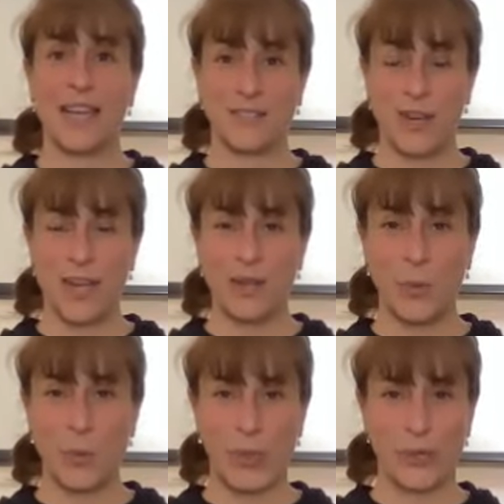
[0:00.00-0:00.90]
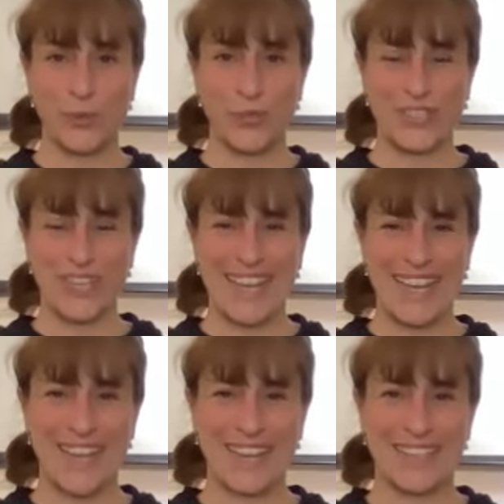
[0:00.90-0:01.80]
triangle pose
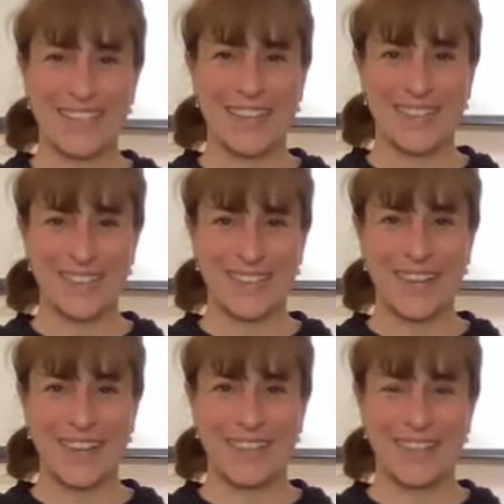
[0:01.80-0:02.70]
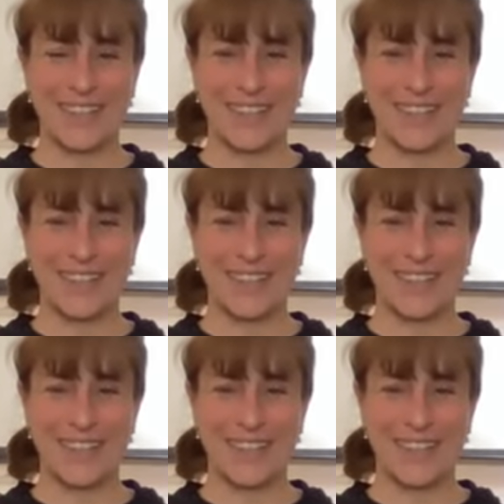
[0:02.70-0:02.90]
and side